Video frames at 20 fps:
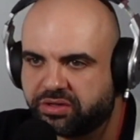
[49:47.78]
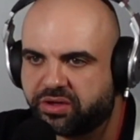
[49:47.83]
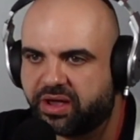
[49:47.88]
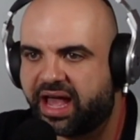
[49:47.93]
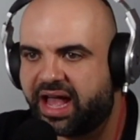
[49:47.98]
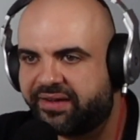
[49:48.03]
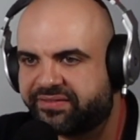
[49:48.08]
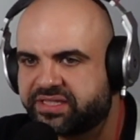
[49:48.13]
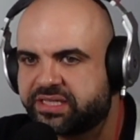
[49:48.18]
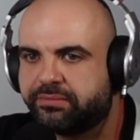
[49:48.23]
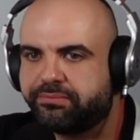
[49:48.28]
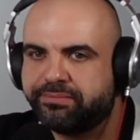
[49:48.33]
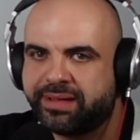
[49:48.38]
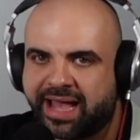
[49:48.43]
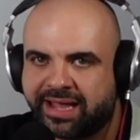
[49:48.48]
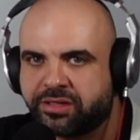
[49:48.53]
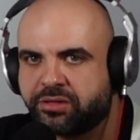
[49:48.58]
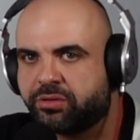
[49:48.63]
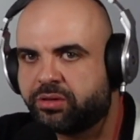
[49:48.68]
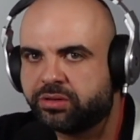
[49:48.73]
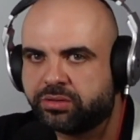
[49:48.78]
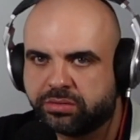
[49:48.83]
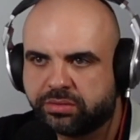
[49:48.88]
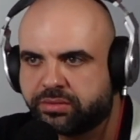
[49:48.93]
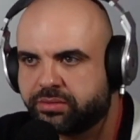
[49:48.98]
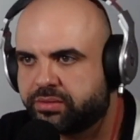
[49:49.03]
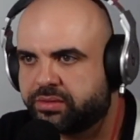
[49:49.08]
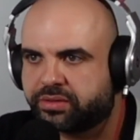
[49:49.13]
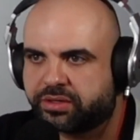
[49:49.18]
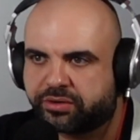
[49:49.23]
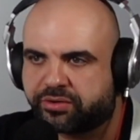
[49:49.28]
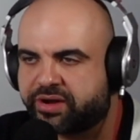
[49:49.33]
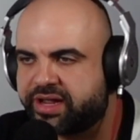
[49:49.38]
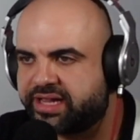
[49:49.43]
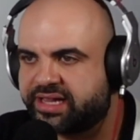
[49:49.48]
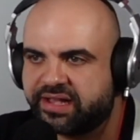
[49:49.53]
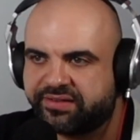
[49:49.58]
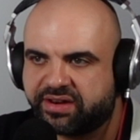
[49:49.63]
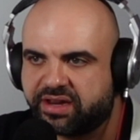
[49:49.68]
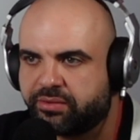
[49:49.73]
have some manual
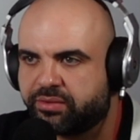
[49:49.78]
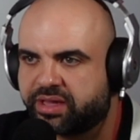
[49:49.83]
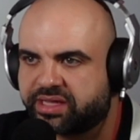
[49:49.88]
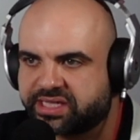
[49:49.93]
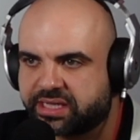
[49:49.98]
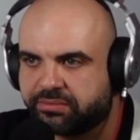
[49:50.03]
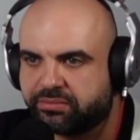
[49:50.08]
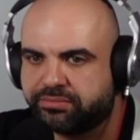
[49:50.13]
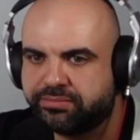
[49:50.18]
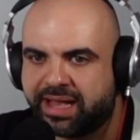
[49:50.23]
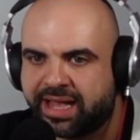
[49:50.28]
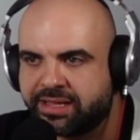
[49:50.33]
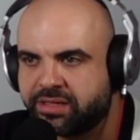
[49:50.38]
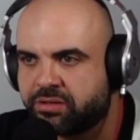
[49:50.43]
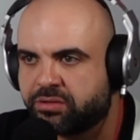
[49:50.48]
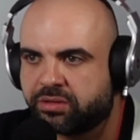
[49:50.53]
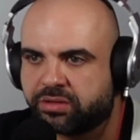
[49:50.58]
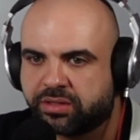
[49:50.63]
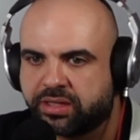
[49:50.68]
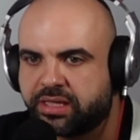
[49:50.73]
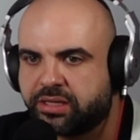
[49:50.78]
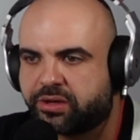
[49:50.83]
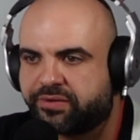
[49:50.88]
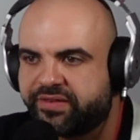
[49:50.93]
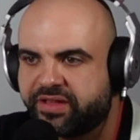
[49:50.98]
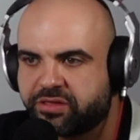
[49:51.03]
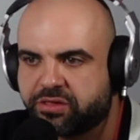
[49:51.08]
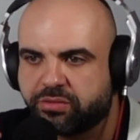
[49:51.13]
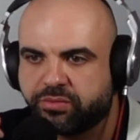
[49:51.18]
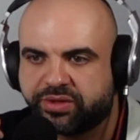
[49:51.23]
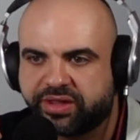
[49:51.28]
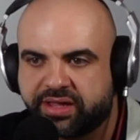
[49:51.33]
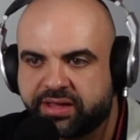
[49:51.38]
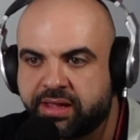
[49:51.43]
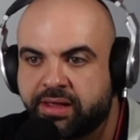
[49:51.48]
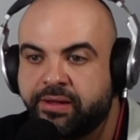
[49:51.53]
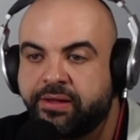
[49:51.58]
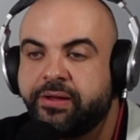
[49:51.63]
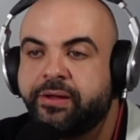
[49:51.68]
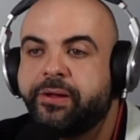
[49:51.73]
creativity with it, some manual intervention with it,
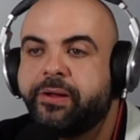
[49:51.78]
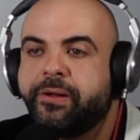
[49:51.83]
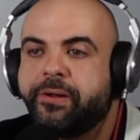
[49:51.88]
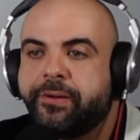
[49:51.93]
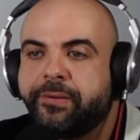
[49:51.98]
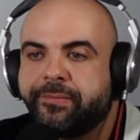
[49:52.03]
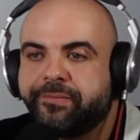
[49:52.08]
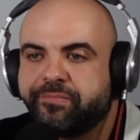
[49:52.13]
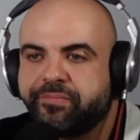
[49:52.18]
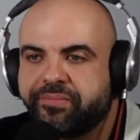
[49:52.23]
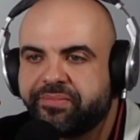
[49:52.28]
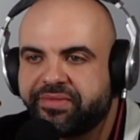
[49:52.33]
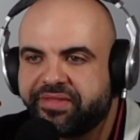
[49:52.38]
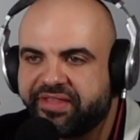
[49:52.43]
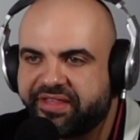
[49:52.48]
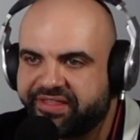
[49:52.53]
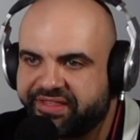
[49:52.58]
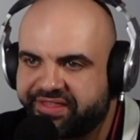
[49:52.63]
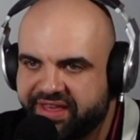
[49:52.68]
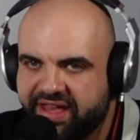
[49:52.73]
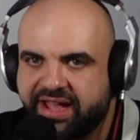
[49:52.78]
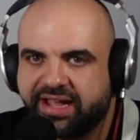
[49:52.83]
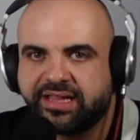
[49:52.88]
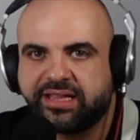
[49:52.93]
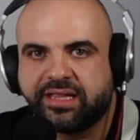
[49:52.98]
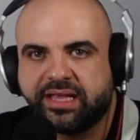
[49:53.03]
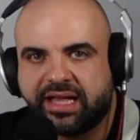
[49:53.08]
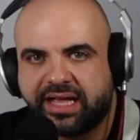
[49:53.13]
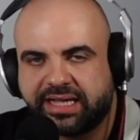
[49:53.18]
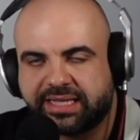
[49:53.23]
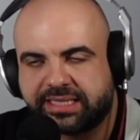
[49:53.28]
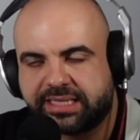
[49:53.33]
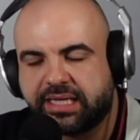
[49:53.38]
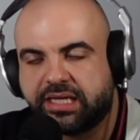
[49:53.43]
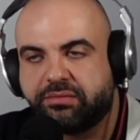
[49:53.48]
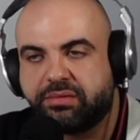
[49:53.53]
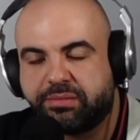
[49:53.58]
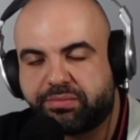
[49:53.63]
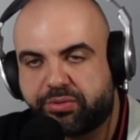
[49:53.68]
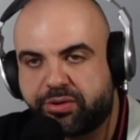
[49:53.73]
then it's going
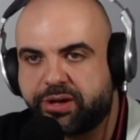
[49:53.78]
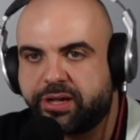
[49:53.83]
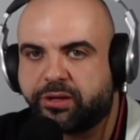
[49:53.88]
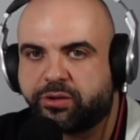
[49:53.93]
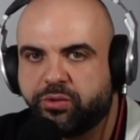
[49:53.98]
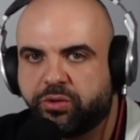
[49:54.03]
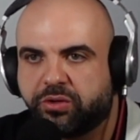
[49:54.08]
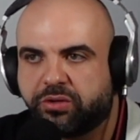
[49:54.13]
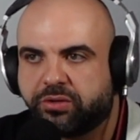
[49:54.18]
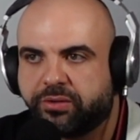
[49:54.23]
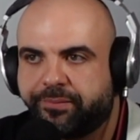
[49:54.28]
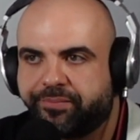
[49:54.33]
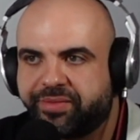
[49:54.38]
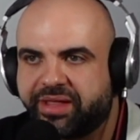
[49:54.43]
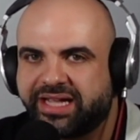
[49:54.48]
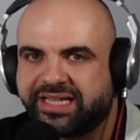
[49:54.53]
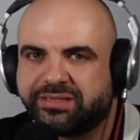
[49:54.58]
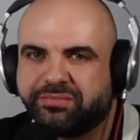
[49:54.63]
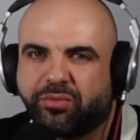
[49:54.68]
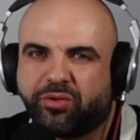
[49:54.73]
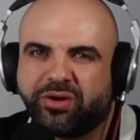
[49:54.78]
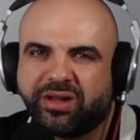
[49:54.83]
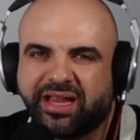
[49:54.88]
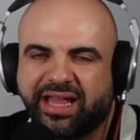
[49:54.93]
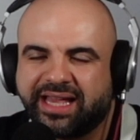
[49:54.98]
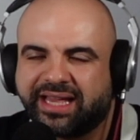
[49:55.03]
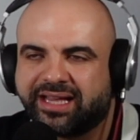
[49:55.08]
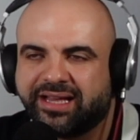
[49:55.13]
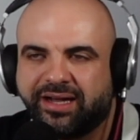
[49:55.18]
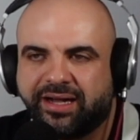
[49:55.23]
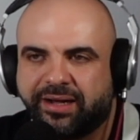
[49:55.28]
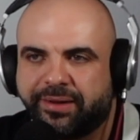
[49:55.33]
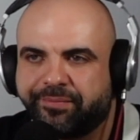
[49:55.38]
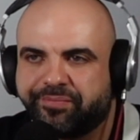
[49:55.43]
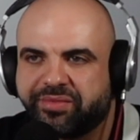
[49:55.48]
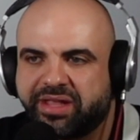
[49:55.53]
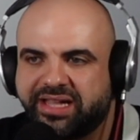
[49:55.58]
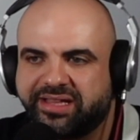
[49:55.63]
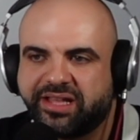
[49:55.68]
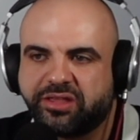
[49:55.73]
to be pretty cool. It's more like a
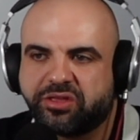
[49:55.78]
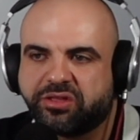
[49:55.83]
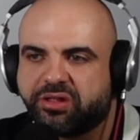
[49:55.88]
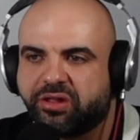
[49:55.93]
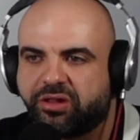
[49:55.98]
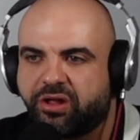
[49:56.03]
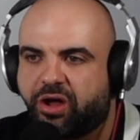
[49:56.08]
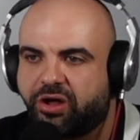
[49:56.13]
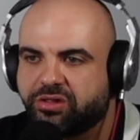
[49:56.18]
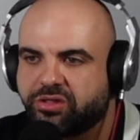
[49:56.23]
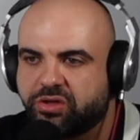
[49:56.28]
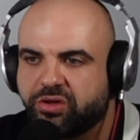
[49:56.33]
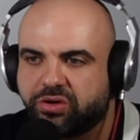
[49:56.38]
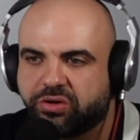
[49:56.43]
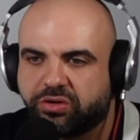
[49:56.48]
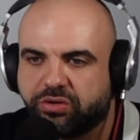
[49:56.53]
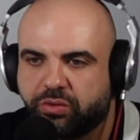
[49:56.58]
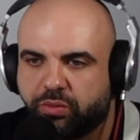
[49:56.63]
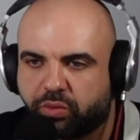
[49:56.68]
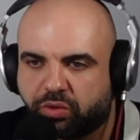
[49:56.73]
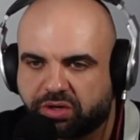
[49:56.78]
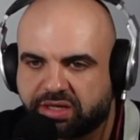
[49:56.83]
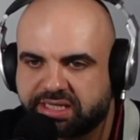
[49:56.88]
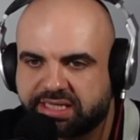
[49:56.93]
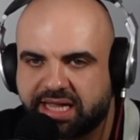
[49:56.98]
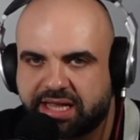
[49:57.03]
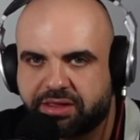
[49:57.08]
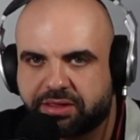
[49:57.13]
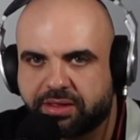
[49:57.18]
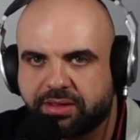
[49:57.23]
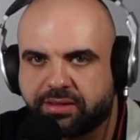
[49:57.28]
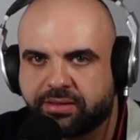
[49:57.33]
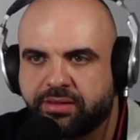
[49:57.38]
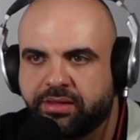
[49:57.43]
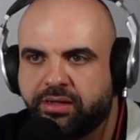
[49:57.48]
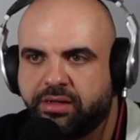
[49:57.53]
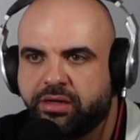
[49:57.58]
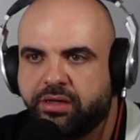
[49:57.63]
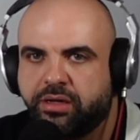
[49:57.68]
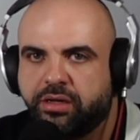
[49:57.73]
digital audio workstation
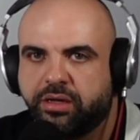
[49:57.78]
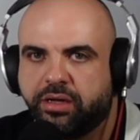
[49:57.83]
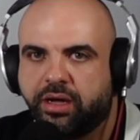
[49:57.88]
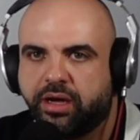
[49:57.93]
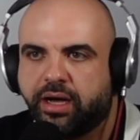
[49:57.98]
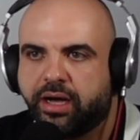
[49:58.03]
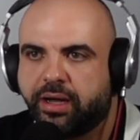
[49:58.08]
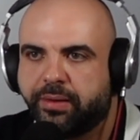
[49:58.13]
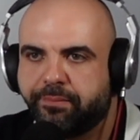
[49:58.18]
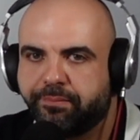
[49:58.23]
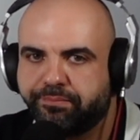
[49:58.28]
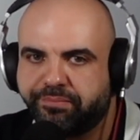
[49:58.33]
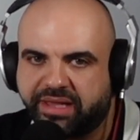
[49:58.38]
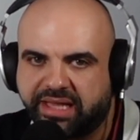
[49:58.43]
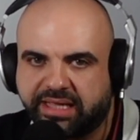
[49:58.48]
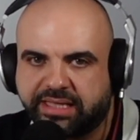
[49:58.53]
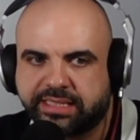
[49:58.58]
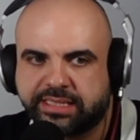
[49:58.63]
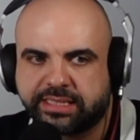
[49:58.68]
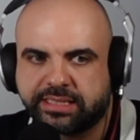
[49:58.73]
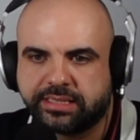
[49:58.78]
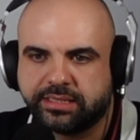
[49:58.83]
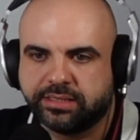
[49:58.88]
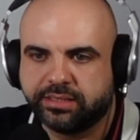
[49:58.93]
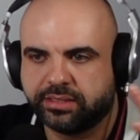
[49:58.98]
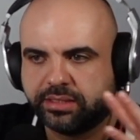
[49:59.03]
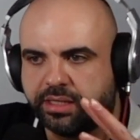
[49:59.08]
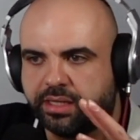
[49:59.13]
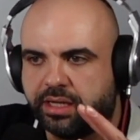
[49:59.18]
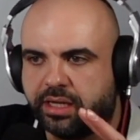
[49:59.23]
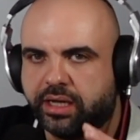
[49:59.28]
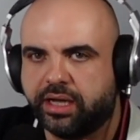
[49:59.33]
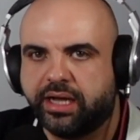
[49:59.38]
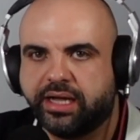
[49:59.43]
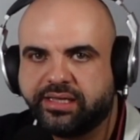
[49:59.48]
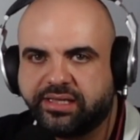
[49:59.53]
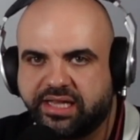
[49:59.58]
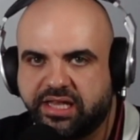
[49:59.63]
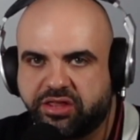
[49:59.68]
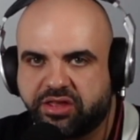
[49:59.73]
meets
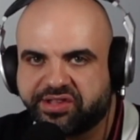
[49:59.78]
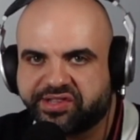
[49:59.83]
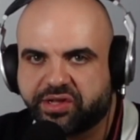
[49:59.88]
a DJ